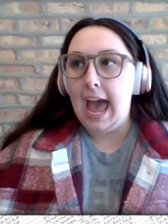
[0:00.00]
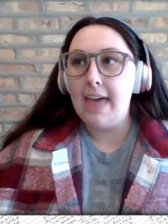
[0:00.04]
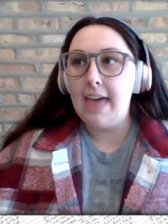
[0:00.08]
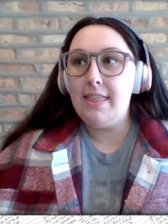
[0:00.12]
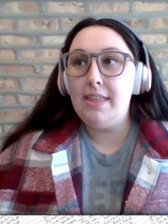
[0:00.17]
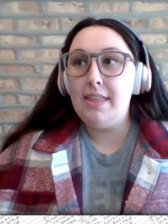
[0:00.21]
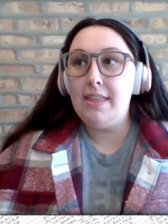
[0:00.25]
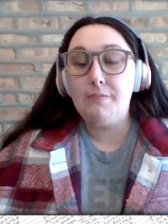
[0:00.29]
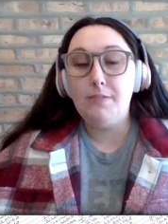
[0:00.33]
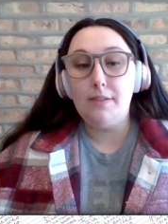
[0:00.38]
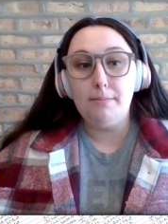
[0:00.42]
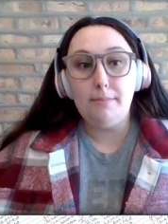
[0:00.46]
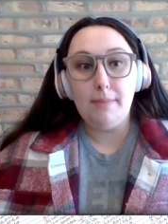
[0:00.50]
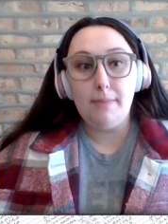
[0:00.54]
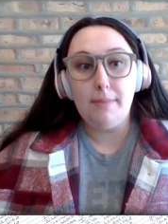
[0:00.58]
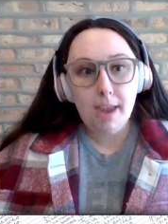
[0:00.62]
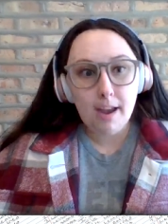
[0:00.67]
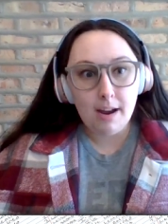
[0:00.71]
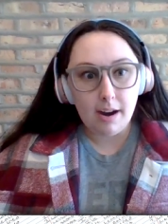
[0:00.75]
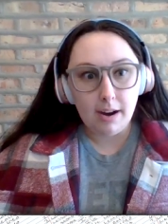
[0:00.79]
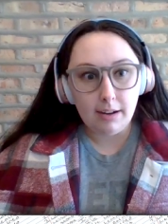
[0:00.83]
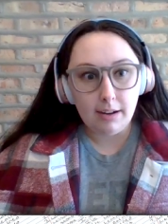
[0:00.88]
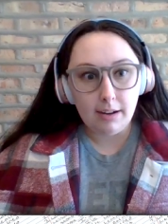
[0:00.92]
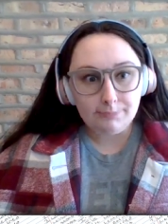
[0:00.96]
And then from
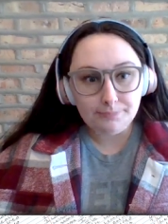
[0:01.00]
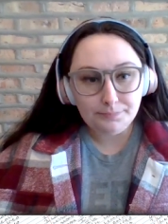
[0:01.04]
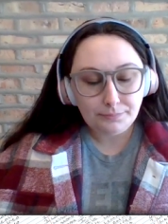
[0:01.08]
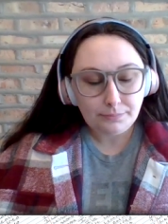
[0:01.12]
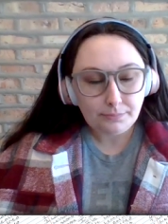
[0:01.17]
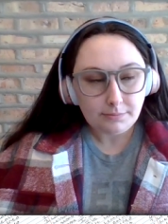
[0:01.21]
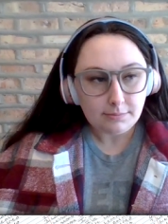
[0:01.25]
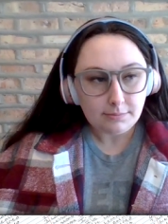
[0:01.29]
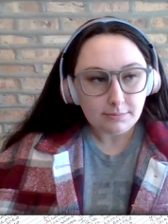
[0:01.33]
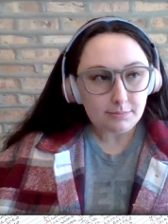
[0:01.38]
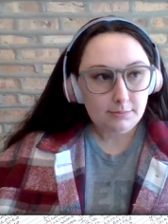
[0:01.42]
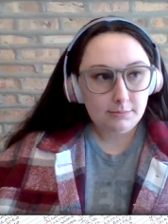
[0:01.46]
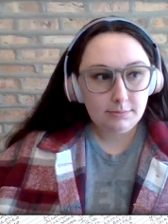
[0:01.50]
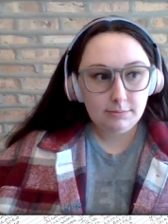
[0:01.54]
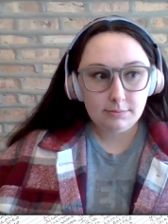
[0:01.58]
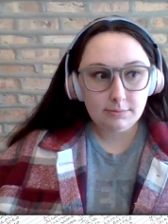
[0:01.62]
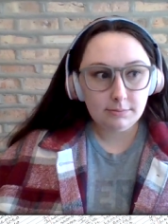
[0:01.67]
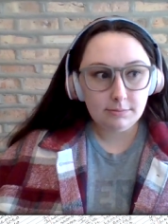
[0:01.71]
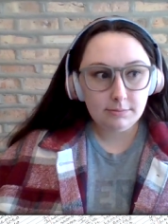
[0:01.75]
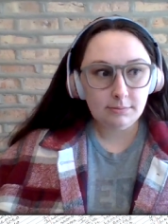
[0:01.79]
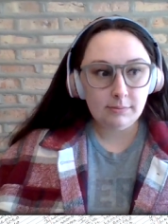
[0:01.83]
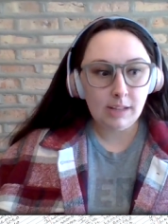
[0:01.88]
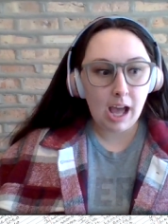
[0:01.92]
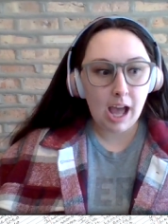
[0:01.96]
there,
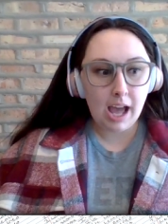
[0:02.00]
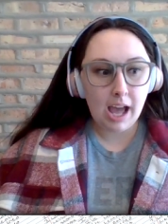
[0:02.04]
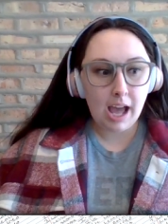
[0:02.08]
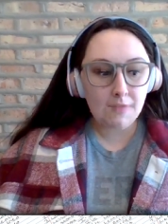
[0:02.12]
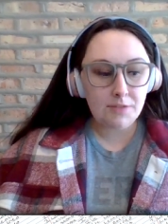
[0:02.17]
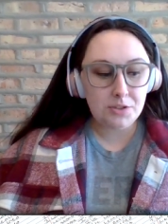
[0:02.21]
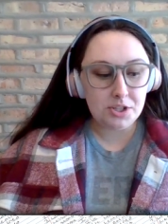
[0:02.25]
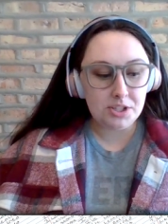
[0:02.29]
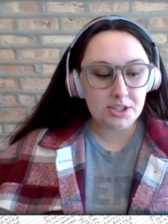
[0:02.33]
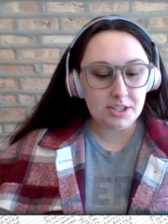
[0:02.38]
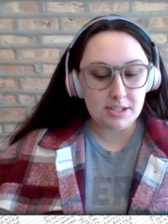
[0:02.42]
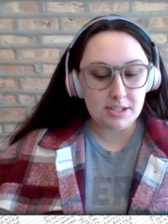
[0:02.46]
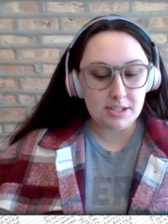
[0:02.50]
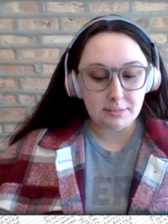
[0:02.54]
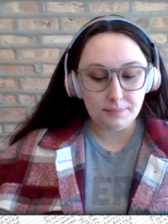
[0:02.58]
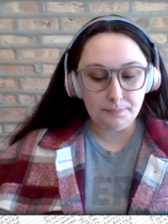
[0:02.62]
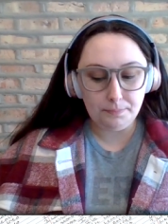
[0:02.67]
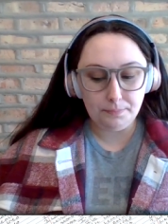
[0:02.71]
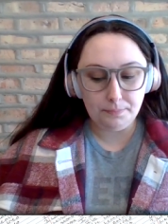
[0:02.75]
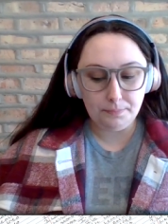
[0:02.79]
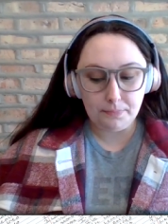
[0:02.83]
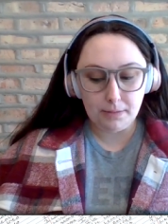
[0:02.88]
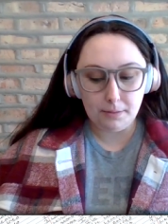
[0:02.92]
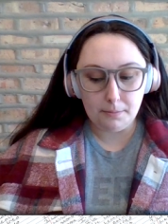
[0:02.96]
I've just
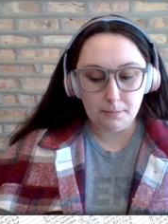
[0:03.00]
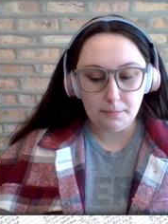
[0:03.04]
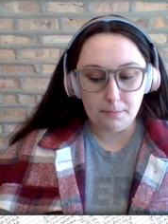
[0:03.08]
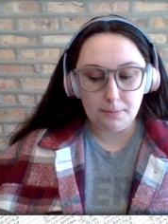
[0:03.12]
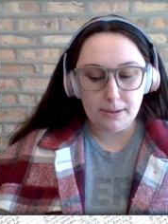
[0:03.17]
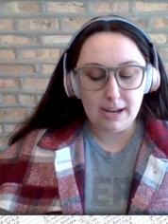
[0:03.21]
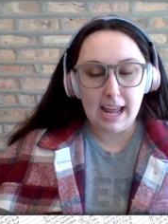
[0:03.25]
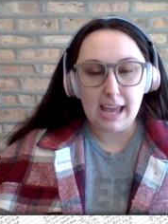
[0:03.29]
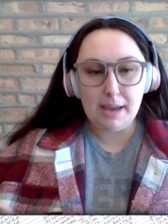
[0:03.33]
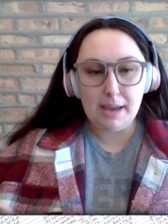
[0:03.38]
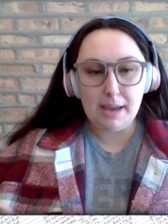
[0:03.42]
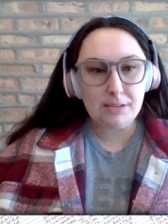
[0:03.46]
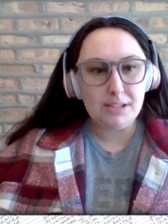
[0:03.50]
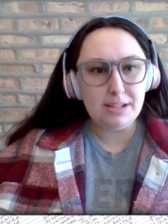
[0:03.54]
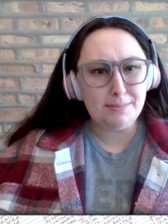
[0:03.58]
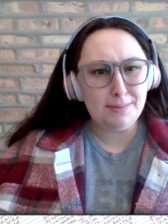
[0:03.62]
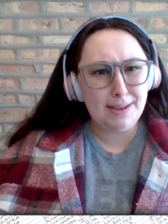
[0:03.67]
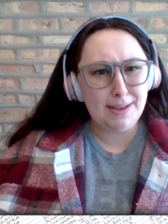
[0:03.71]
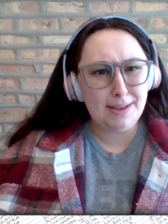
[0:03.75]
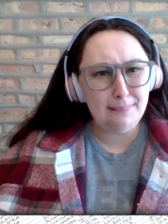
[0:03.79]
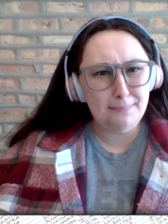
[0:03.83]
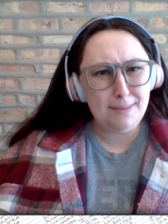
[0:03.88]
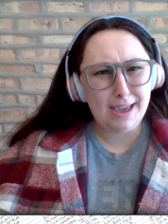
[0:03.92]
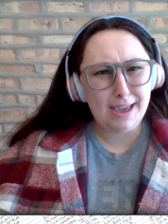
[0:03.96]
been able to
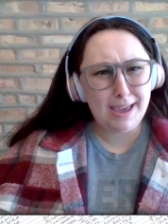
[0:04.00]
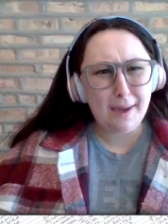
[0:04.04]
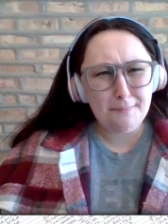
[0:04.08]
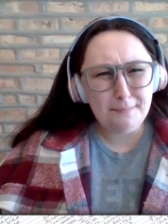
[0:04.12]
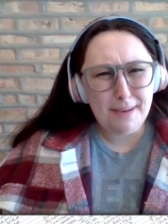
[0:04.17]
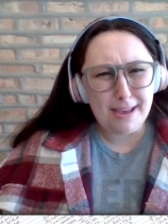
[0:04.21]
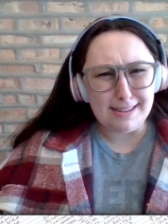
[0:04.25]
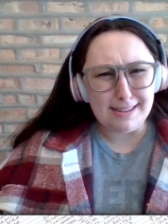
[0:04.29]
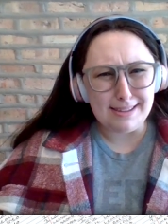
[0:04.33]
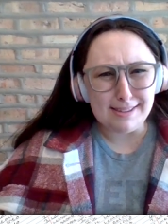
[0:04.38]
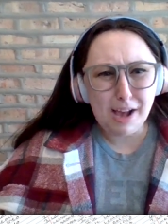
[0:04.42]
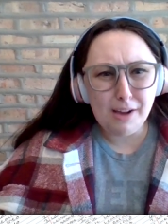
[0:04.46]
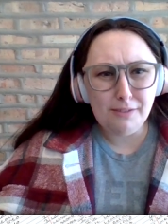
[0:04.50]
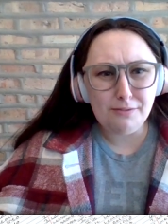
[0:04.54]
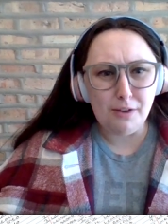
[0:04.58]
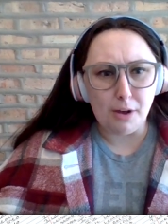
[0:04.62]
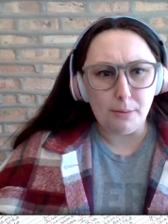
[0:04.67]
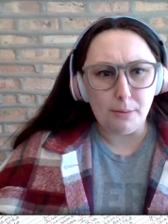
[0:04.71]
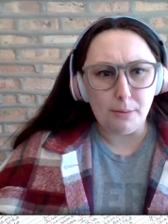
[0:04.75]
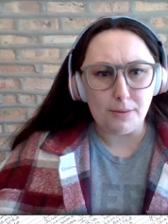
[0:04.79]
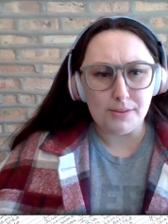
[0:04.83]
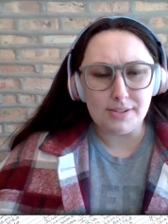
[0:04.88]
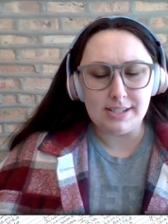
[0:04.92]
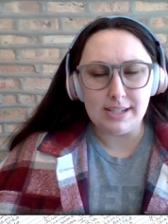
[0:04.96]
become myself
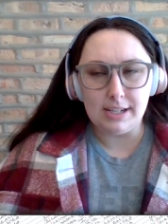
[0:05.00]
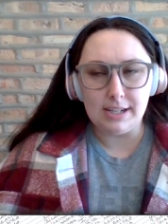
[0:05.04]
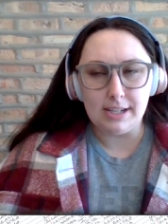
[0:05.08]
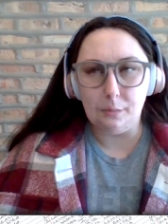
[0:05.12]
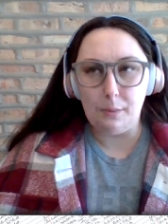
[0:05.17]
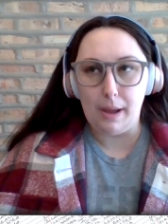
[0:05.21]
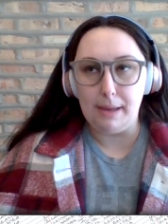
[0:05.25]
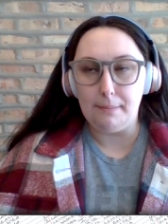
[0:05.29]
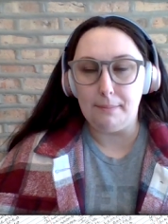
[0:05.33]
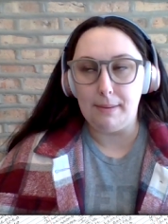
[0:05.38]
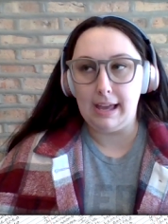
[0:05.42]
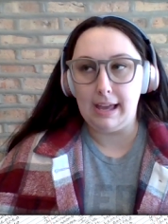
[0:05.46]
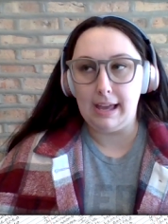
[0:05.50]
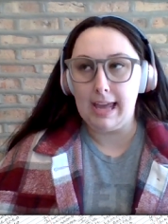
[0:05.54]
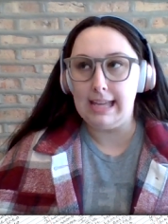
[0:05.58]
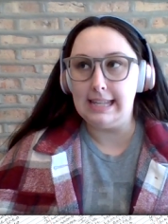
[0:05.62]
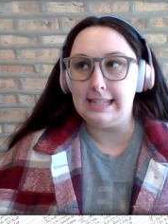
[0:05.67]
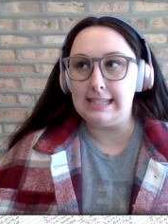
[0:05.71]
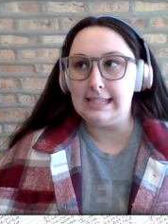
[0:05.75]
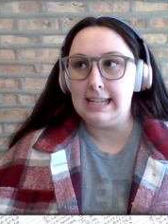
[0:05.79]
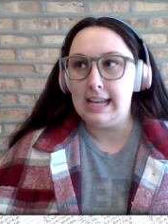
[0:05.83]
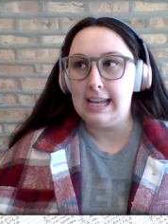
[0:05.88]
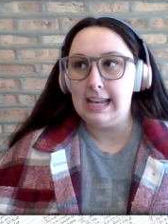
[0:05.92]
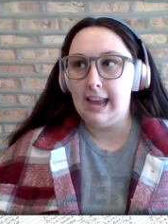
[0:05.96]
almost in a way
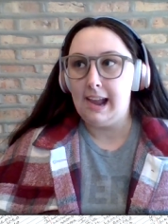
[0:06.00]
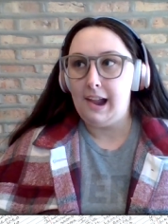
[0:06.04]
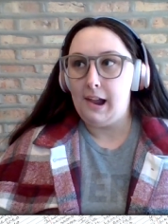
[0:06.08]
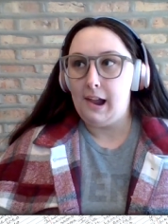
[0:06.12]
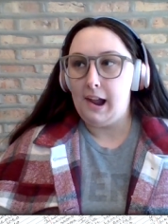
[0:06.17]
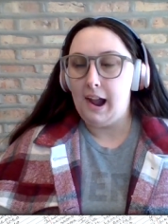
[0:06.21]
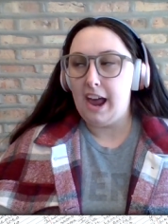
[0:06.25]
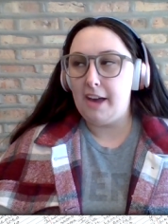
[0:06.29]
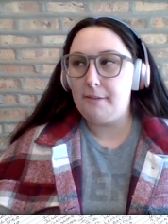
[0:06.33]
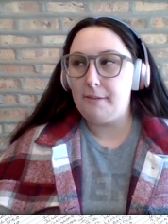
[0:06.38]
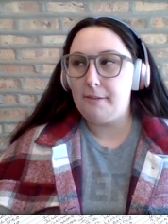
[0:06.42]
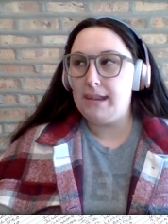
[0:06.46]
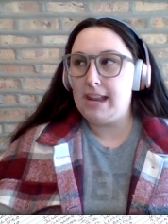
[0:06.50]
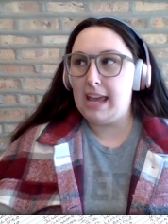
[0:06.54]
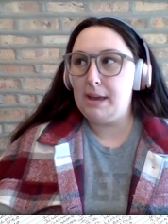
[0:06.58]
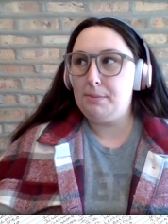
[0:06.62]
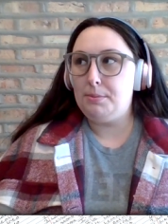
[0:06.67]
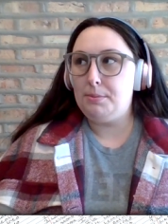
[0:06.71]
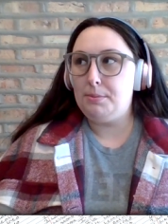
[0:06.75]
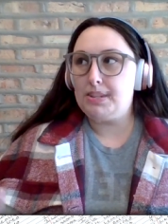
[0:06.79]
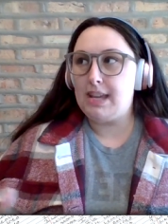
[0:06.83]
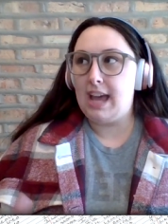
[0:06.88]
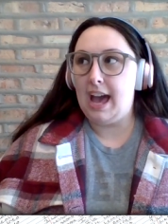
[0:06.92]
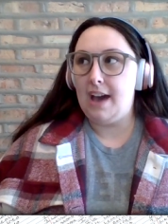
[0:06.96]
because I've been
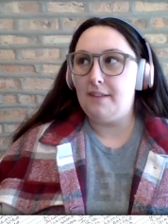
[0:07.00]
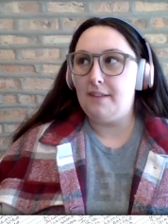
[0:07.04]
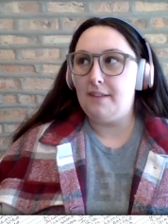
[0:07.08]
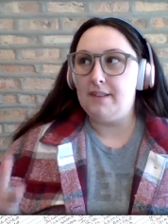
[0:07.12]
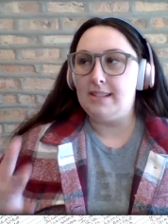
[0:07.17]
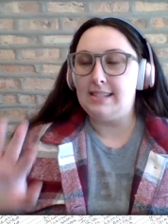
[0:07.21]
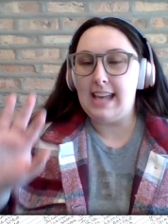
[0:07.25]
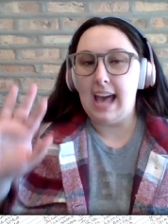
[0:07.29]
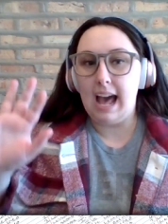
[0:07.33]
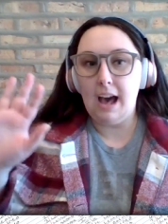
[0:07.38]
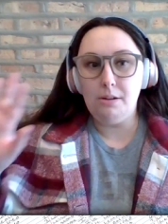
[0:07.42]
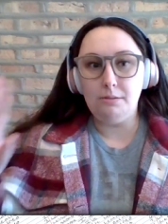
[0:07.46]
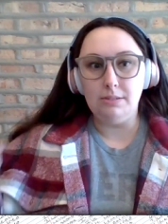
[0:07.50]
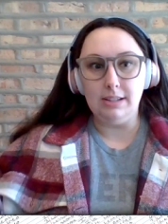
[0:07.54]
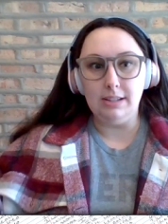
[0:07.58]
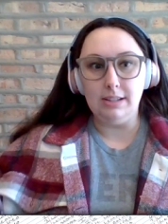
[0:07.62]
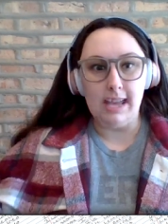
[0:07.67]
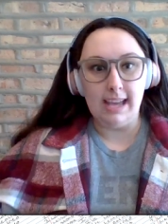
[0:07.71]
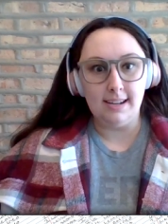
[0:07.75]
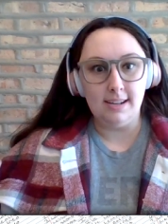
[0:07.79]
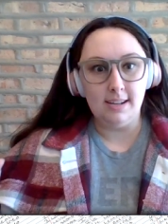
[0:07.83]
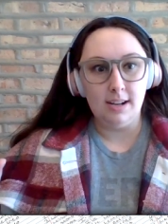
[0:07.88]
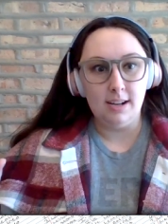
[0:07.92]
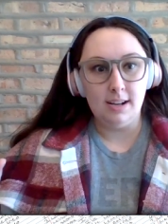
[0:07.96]
able to have this
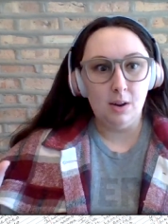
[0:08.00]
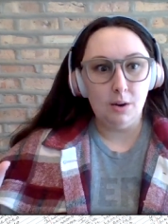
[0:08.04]
outlet